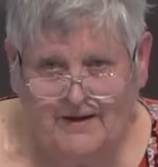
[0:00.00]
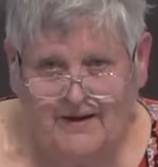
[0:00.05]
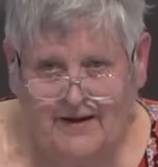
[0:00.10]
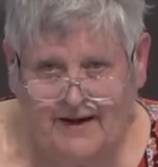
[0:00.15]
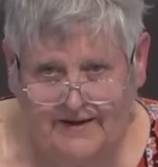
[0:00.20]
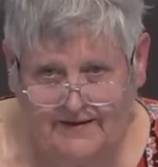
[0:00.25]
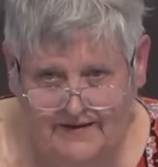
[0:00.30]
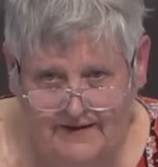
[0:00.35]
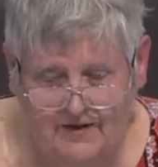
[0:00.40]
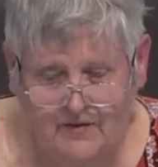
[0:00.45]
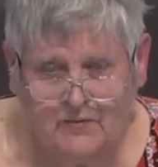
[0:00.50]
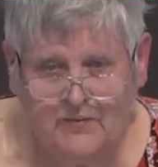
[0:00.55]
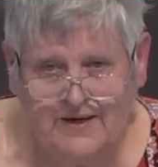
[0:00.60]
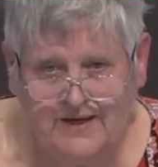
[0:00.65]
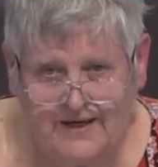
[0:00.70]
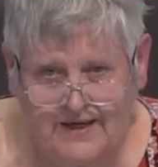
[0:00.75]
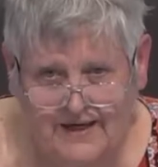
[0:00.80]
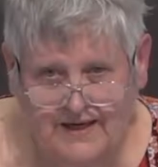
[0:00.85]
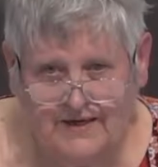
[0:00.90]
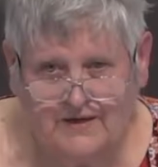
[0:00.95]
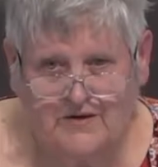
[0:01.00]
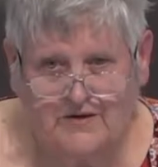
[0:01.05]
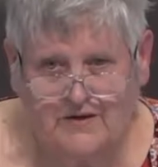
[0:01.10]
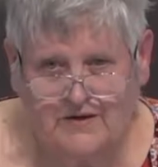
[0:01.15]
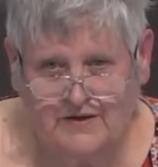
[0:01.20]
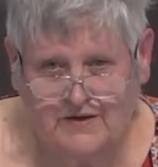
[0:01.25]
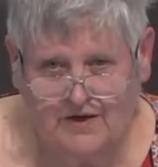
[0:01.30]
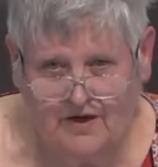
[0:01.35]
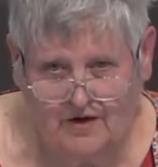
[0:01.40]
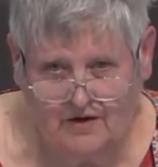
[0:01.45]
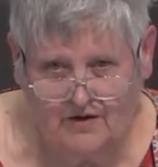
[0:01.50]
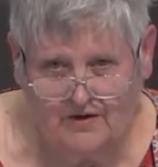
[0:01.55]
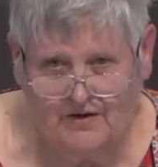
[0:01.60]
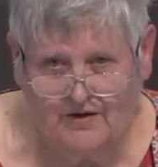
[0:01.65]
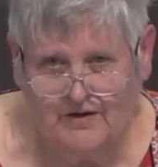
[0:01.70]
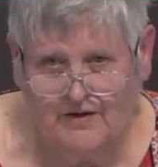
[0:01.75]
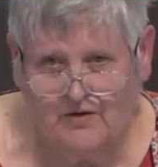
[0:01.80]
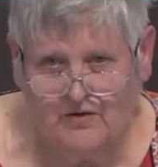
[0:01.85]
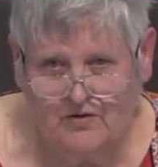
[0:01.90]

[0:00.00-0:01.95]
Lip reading: I think we need to target